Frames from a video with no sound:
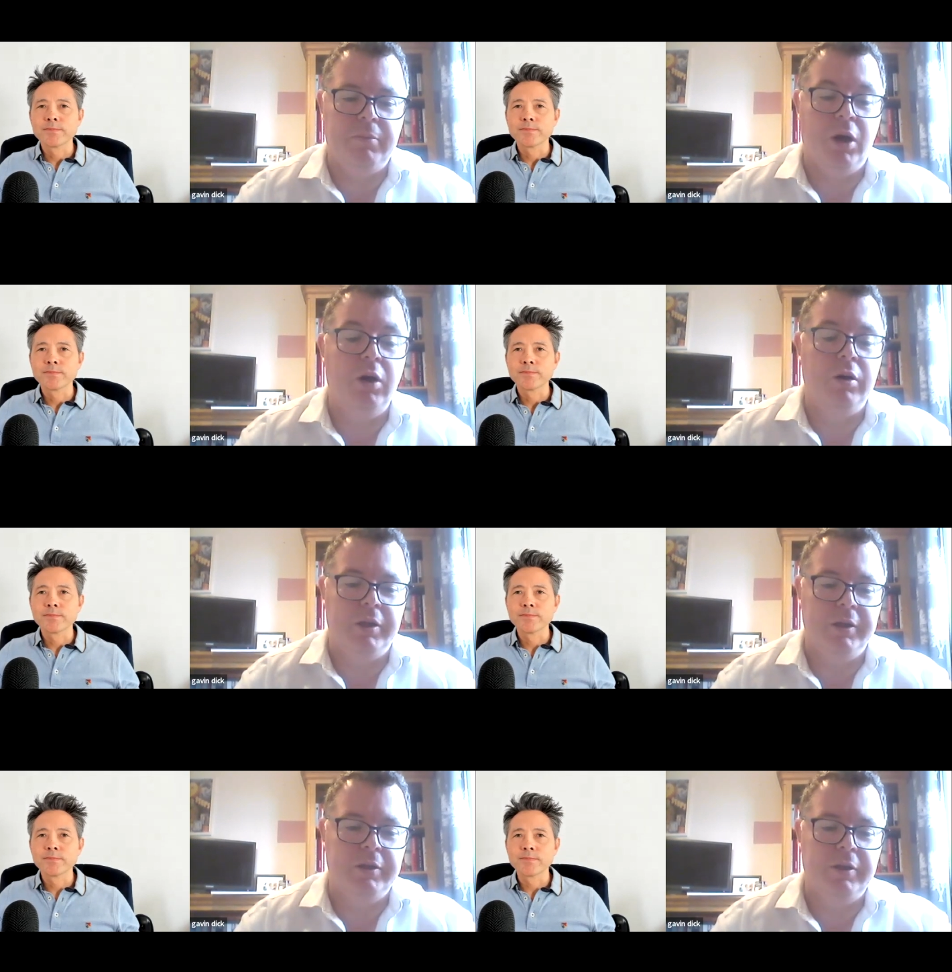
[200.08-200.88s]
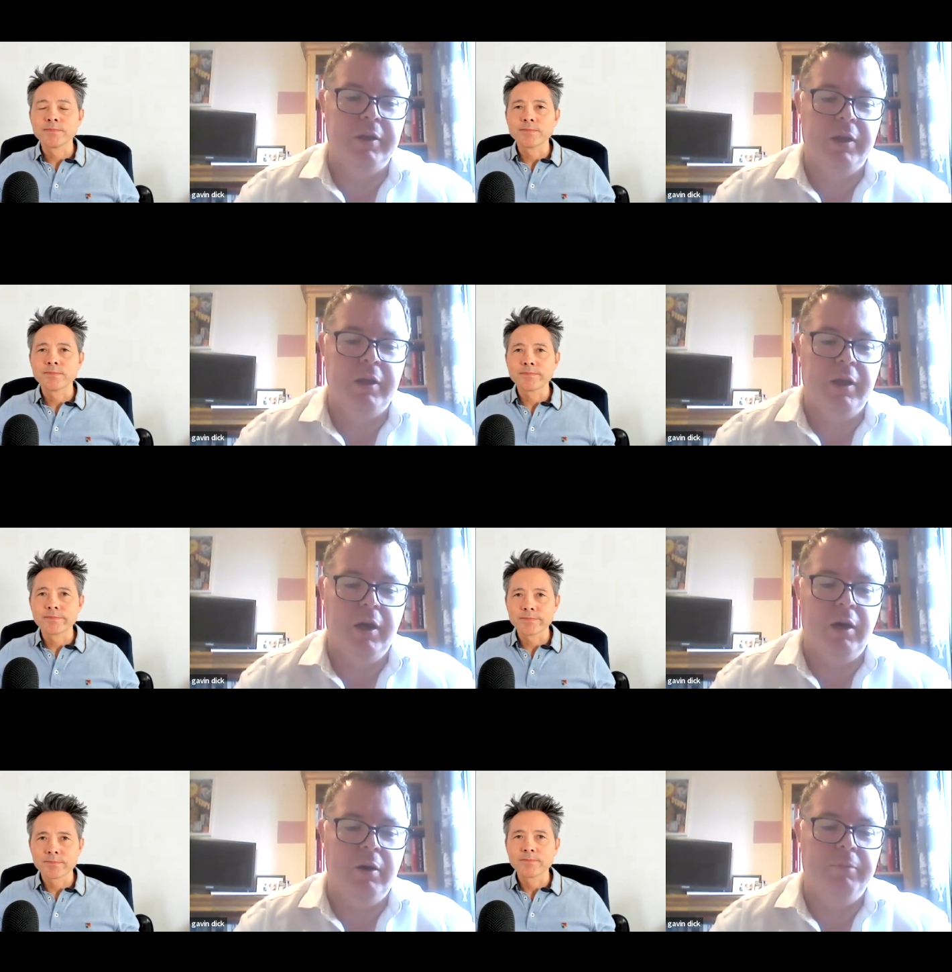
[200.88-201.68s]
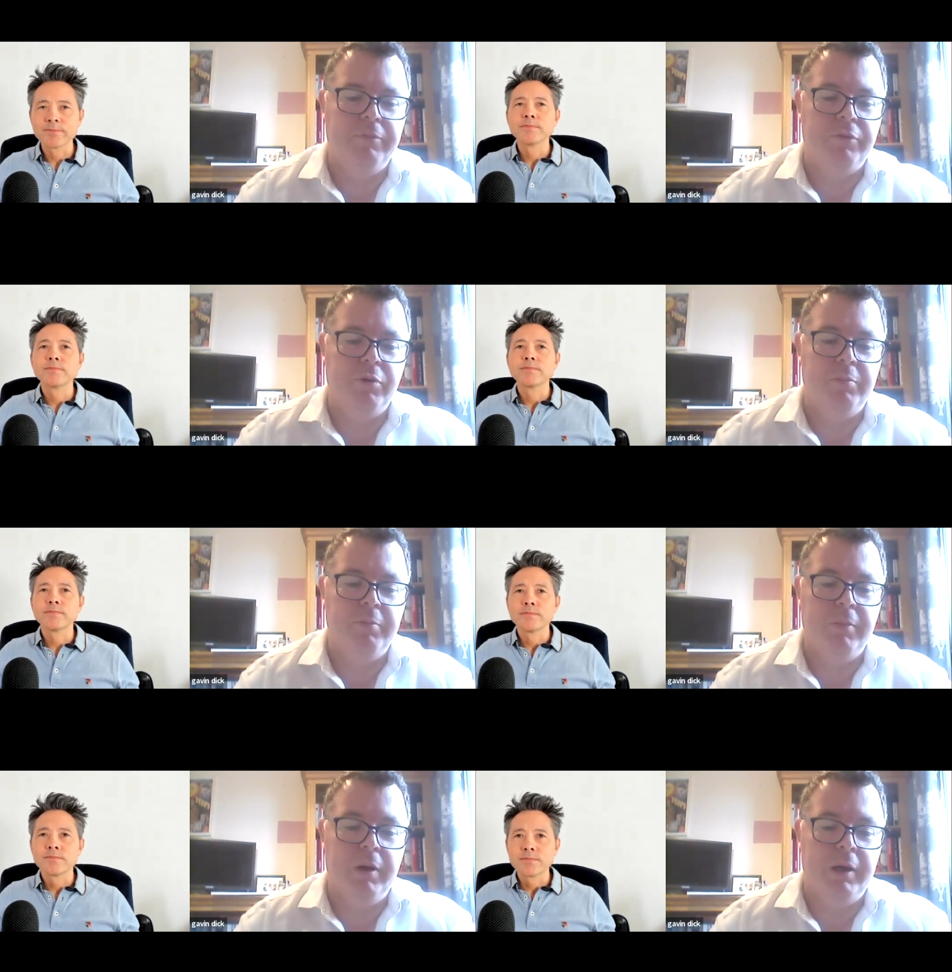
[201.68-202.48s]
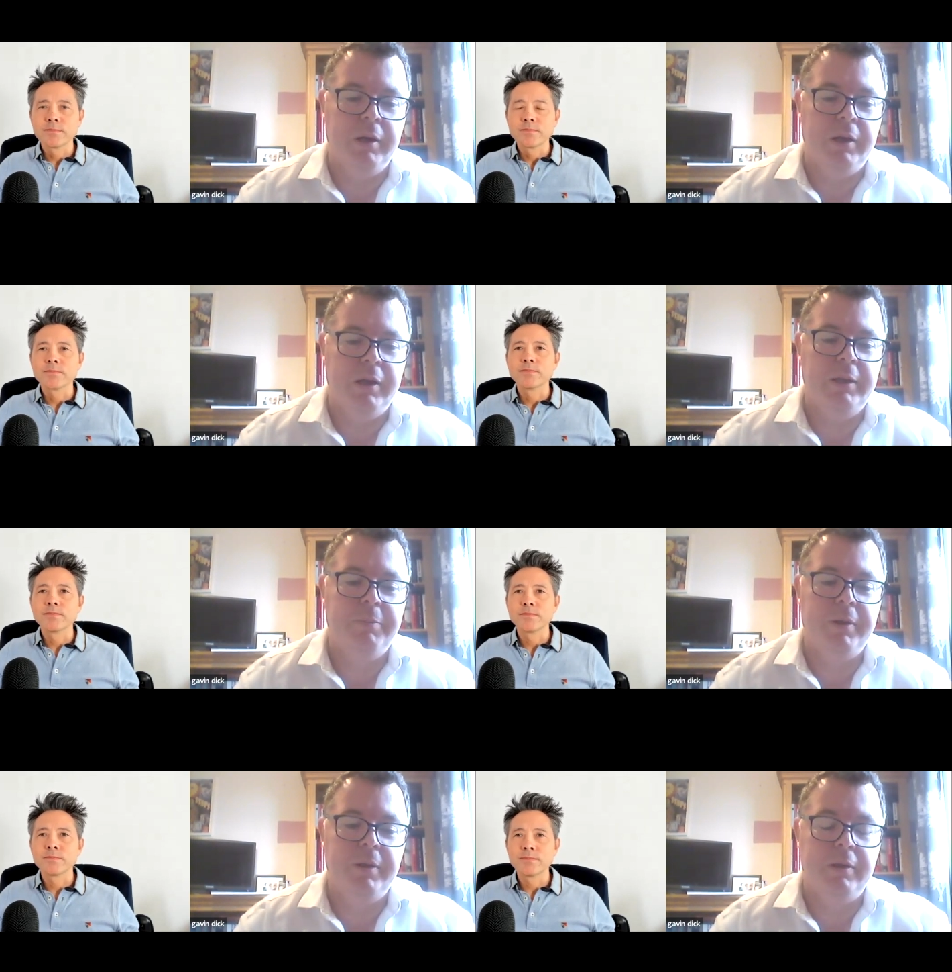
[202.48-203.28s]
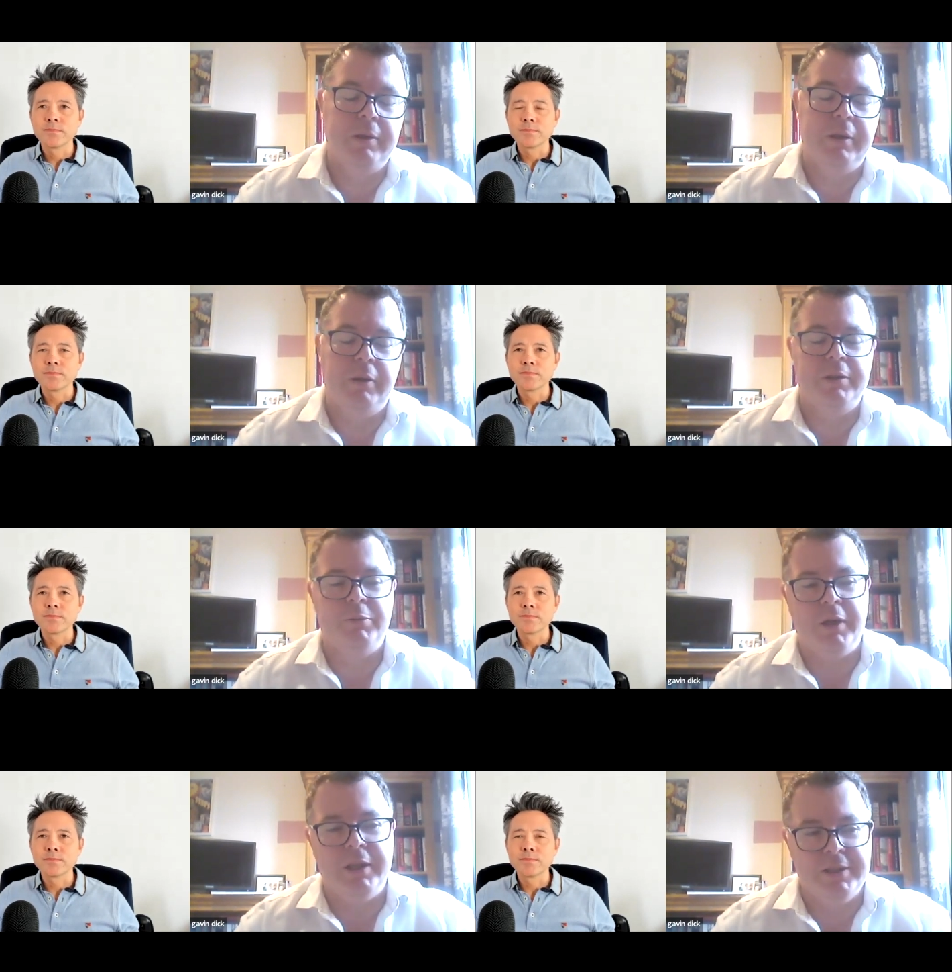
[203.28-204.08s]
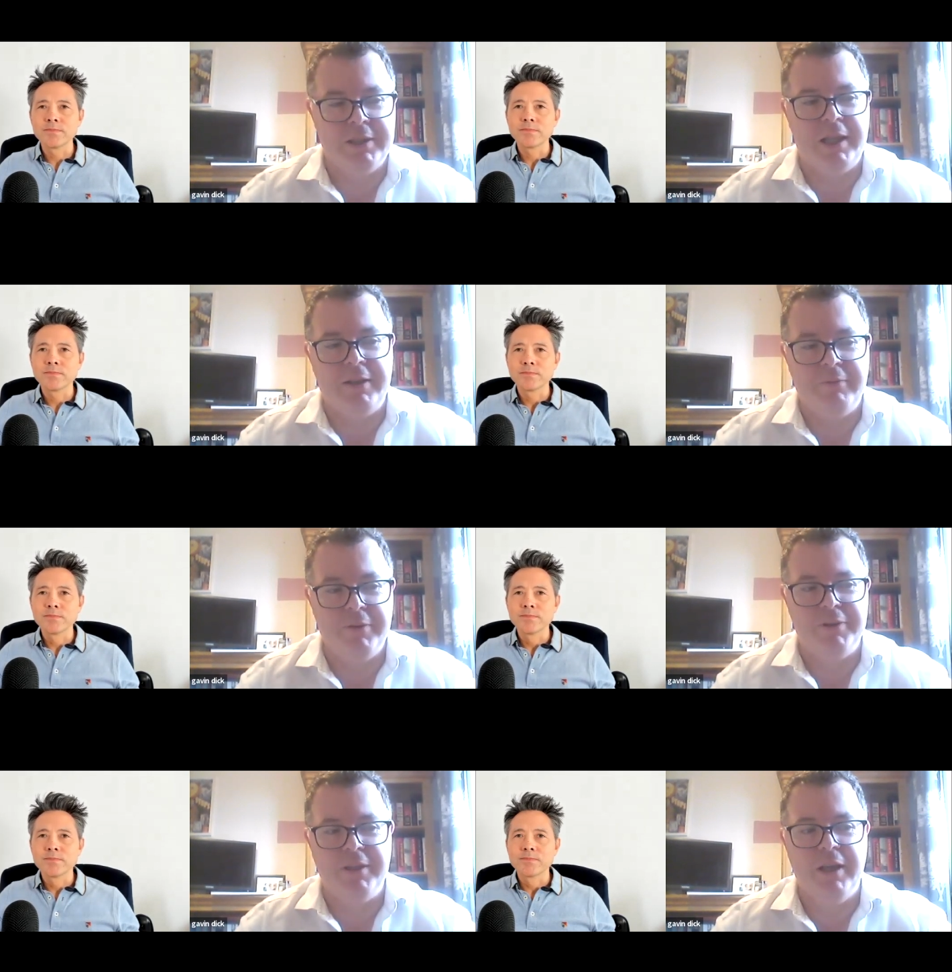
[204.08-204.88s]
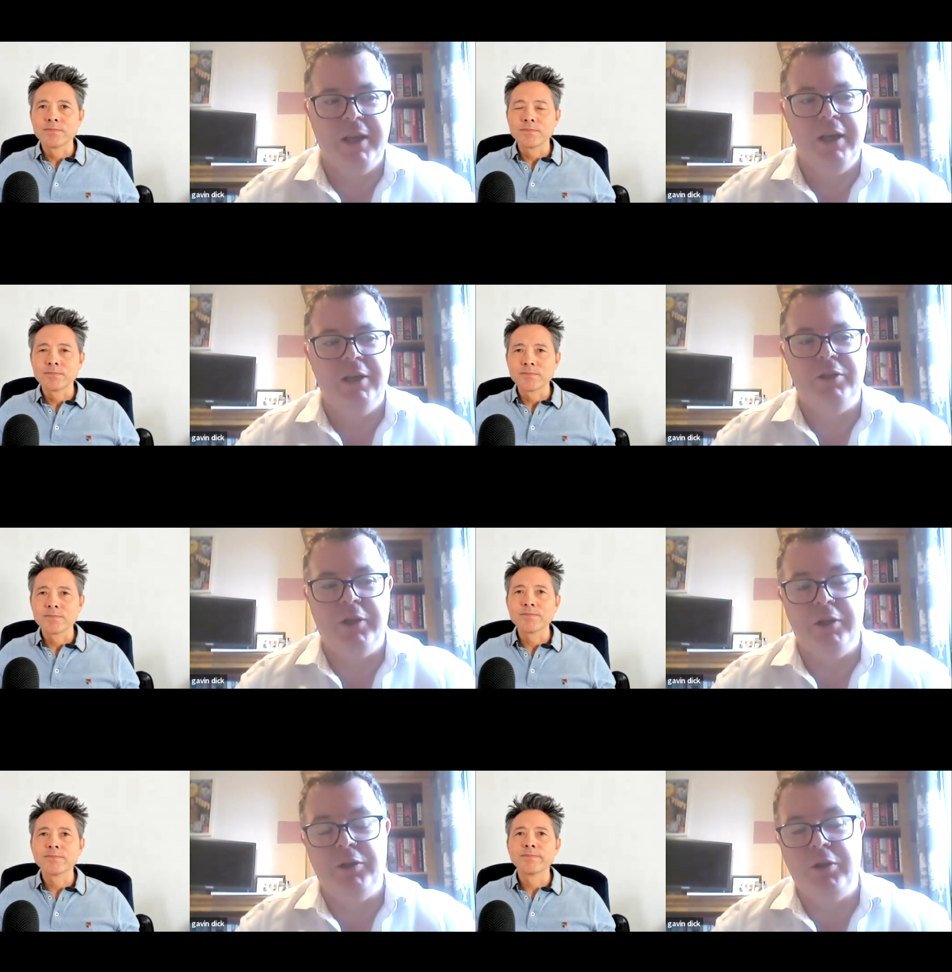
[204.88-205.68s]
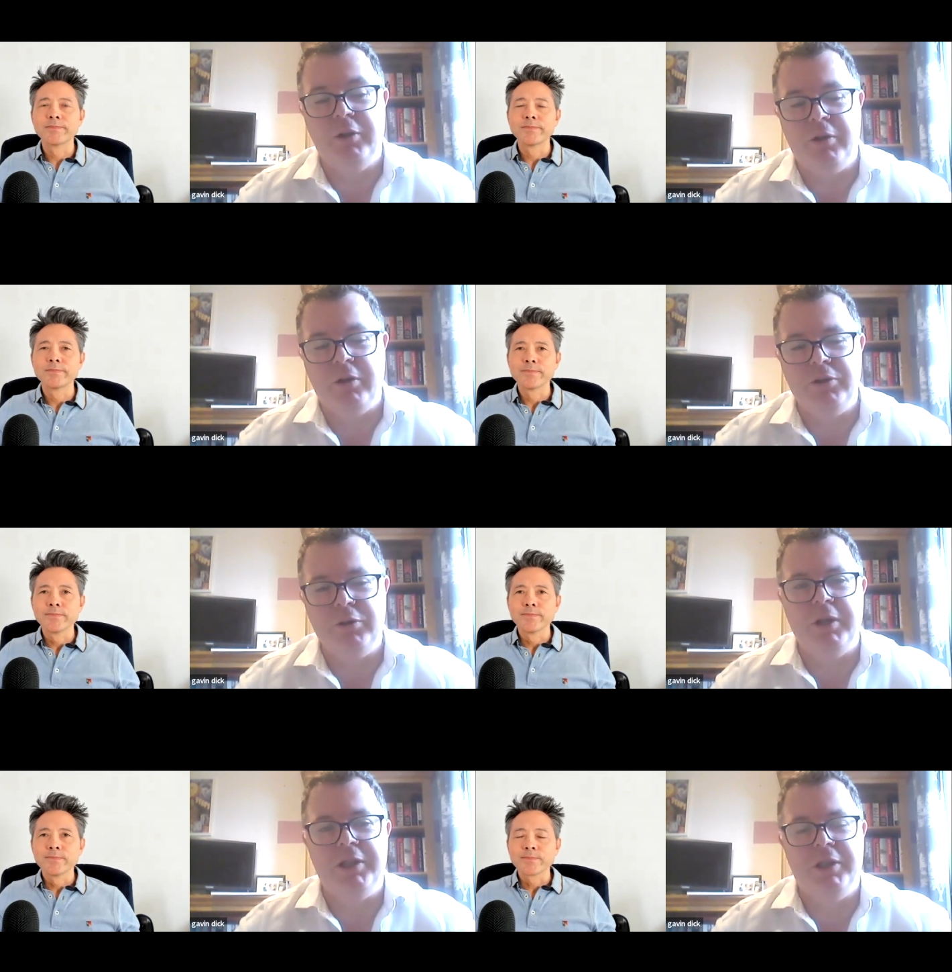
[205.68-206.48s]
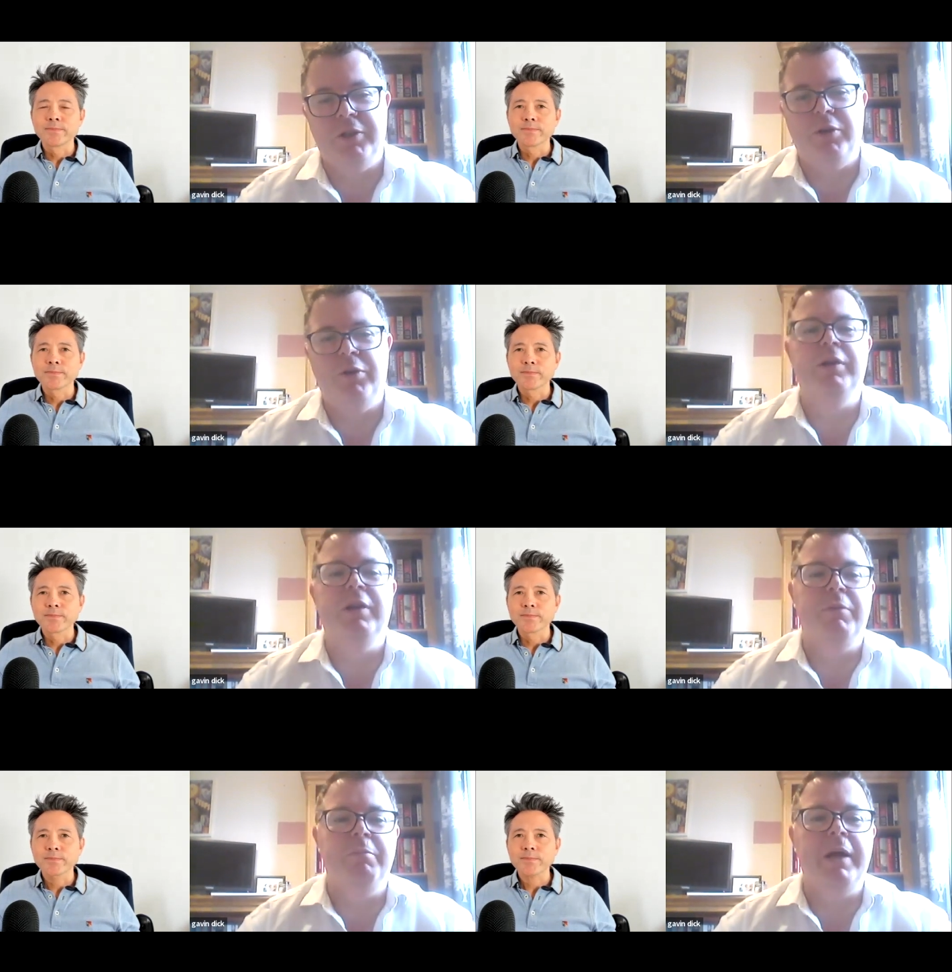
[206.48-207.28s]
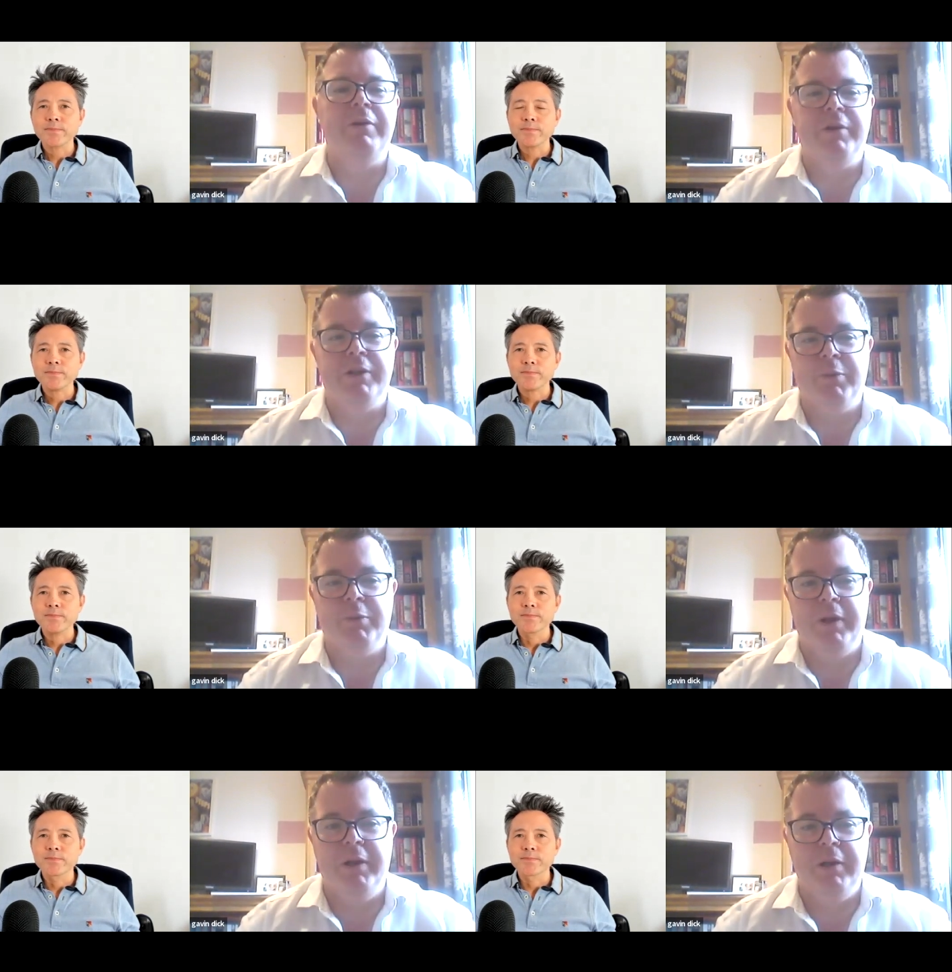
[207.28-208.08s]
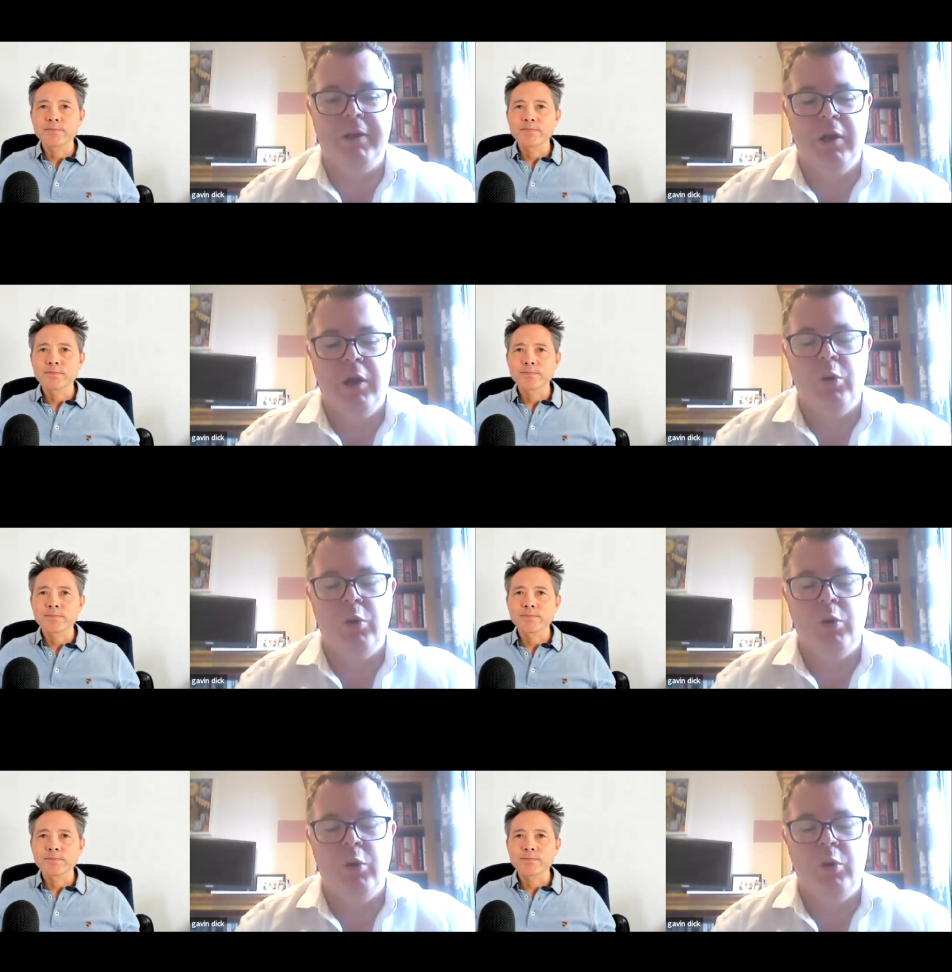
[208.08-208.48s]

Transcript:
Speaker 1: target um, from uh, E P. Now, this is where it gets slightly confusing. So the, the consultation had two different metrics within it.